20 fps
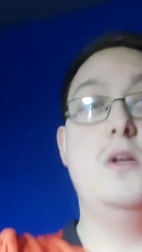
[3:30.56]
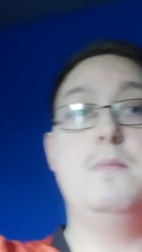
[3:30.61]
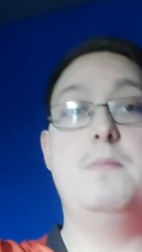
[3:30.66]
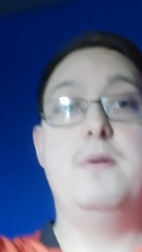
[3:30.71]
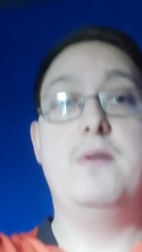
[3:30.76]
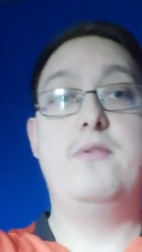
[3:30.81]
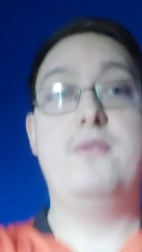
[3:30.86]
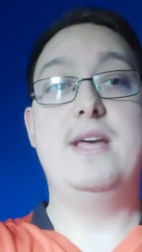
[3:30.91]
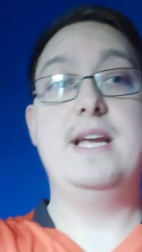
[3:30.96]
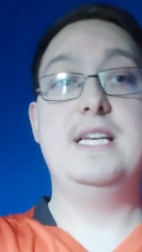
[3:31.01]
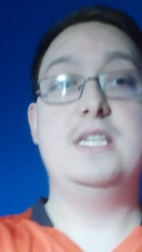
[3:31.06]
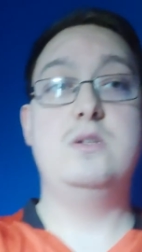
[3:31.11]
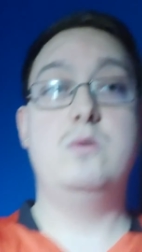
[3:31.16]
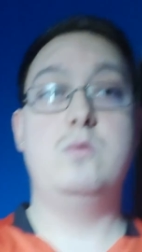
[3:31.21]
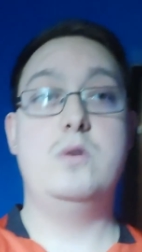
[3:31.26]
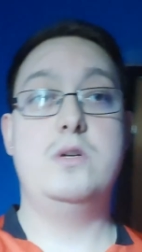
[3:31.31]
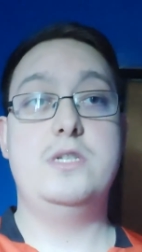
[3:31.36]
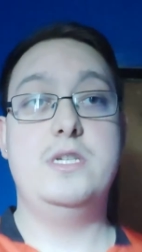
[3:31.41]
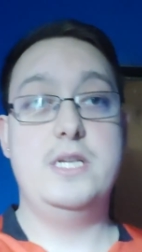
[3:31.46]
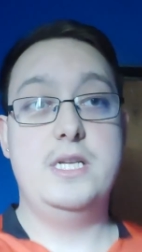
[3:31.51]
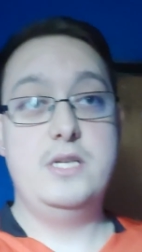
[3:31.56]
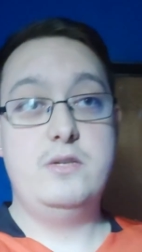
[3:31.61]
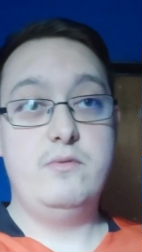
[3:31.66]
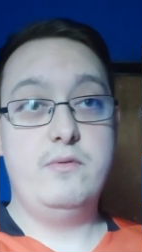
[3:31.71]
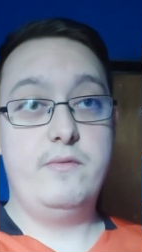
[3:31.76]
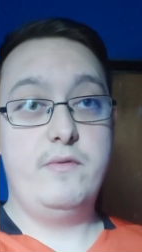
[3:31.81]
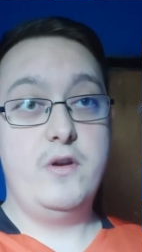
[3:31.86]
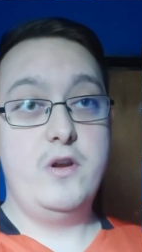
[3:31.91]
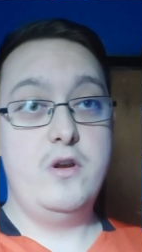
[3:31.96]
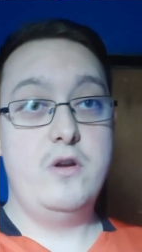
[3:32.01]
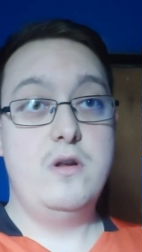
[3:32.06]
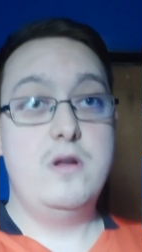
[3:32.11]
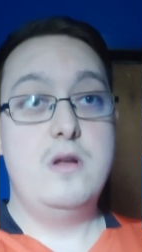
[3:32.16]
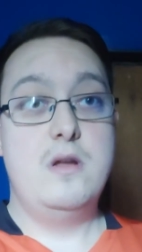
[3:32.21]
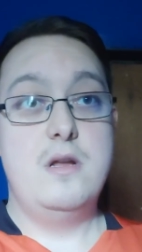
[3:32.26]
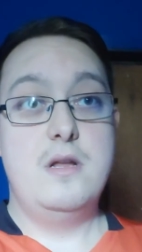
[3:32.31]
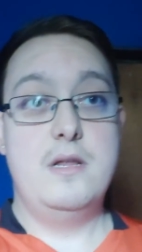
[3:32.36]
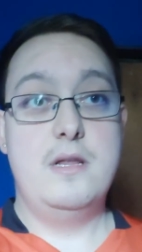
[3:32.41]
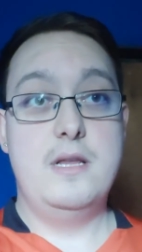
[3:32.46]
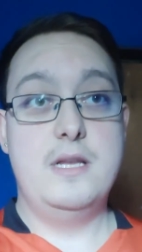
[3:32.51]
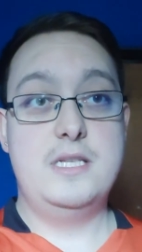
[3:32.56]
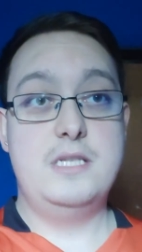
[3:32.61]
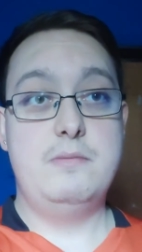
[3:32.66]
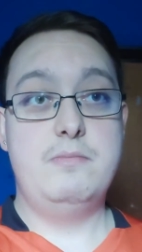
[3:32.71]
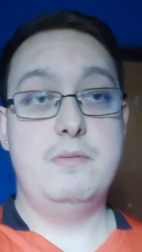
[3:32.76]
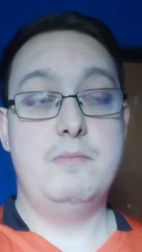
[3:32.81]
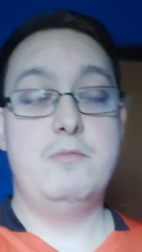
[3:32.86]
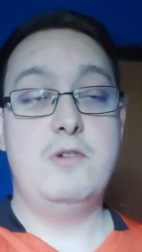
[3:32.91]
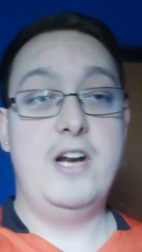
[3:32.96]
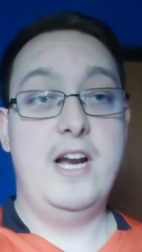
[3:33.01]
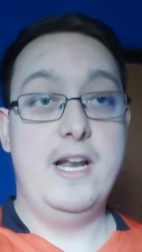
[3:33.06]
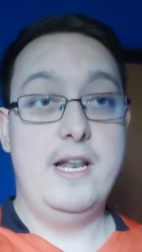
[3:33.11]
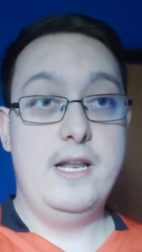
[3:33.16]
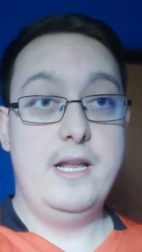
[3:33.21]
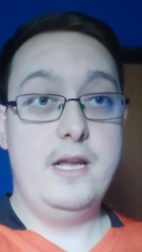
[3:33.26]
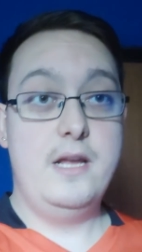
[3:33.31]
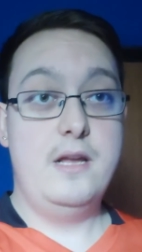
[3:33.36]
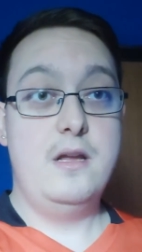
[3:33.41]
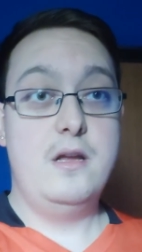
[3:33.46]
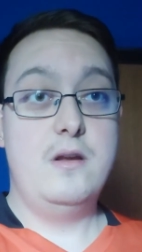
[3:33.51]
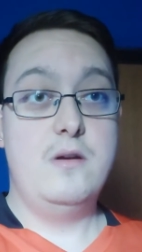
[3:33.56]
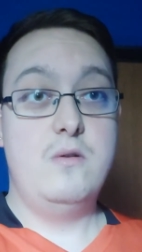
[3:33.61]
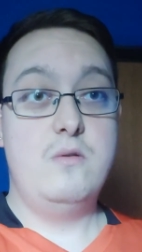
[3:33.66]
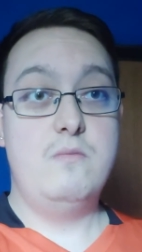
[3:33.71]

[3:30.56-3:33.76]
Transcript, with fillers: But thanks for watching this review. This has been Brandon here.